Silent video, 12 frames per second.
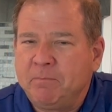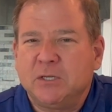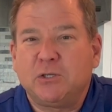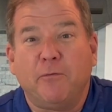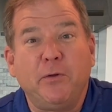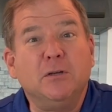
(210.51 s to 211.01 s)

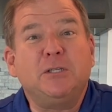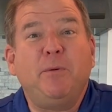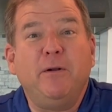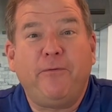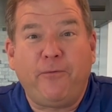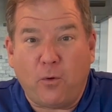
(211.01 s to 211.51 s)
So if you'll
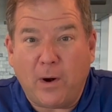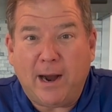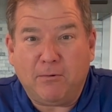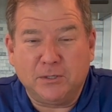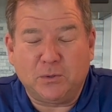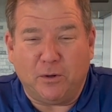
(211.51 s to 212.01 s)
spend 4
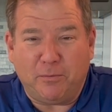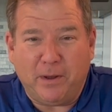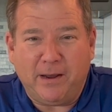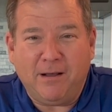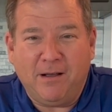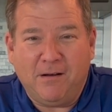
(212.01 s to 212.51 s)
hours with
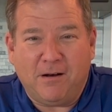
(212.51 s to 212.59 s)
me